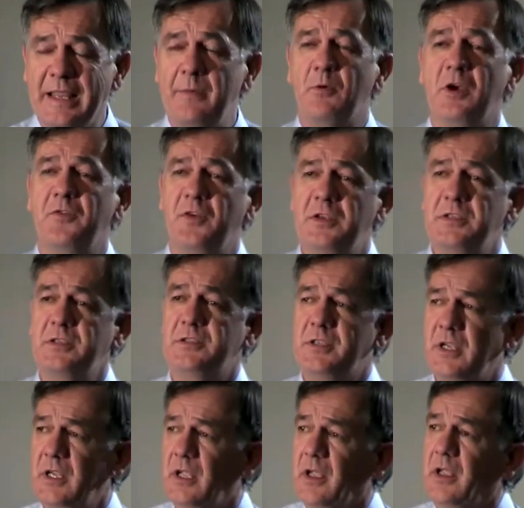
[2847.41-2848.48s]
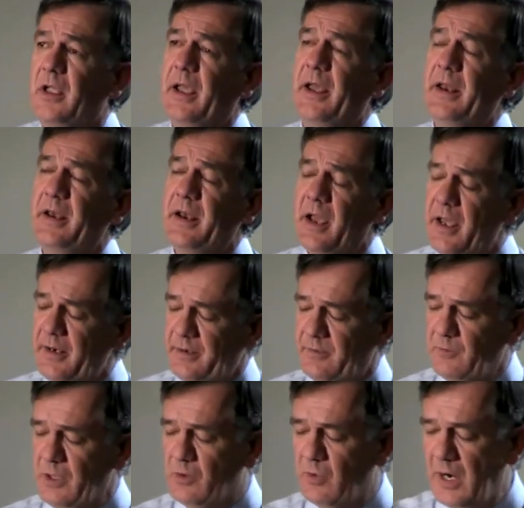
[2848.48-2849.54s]
labor efficiency and not
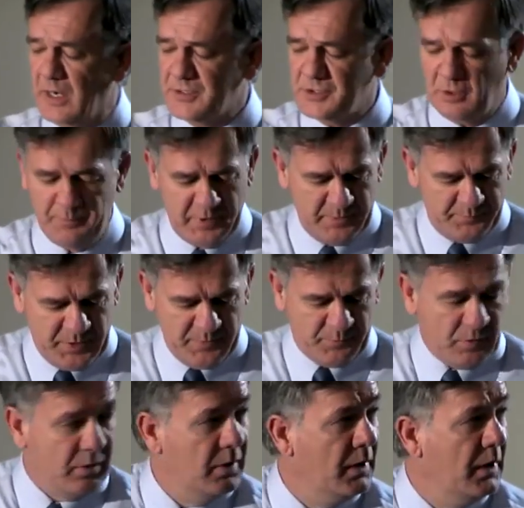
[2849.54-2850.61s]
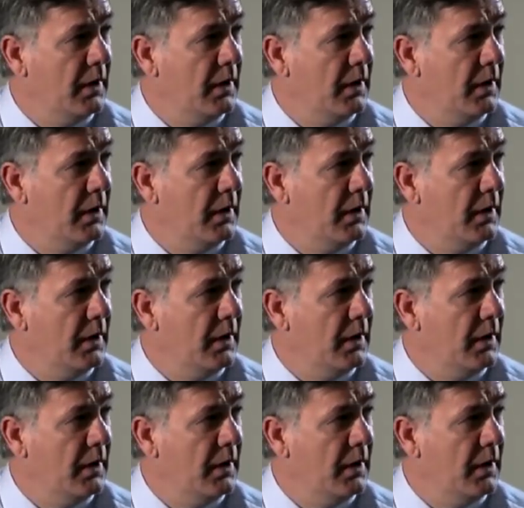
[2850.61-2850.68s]
require so many people.